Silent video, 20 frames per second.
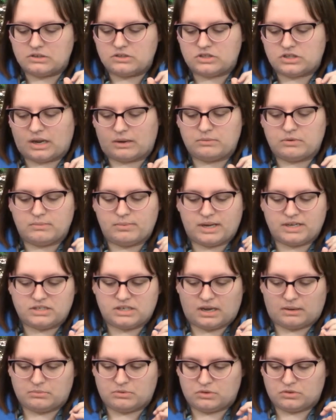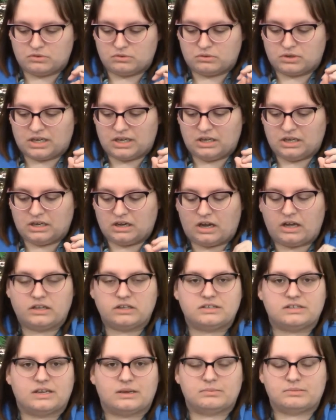chapter by chapter through key
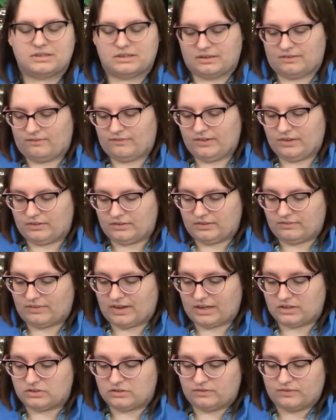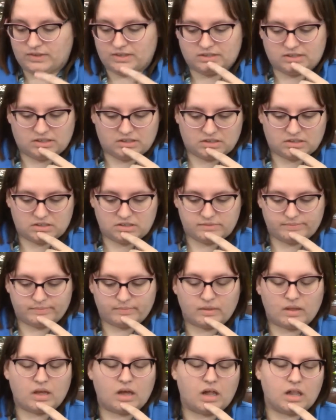concepts in the field of astrophysics.
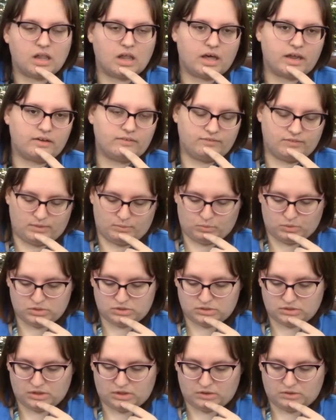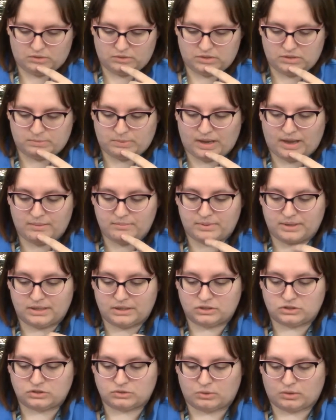A lot of them were slow, despite
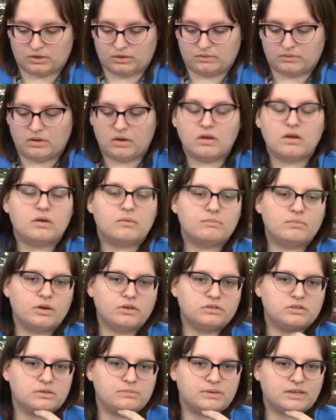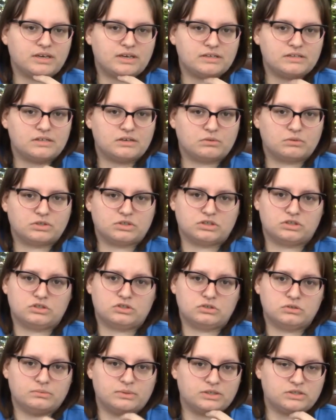being short, mostly because there was just
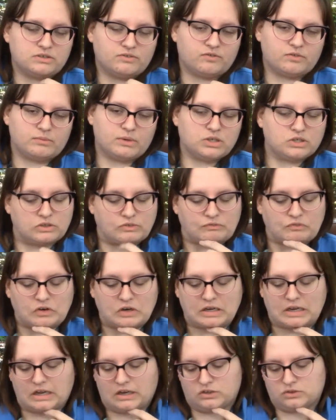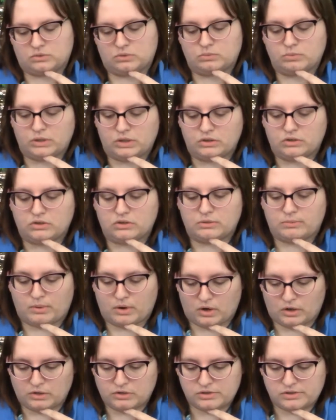too much information for a casual reader to
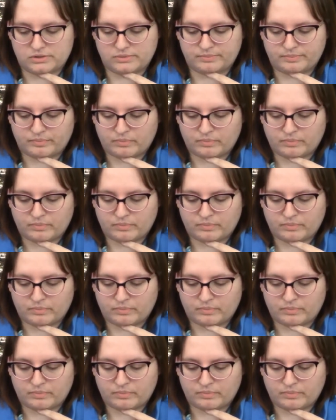parse.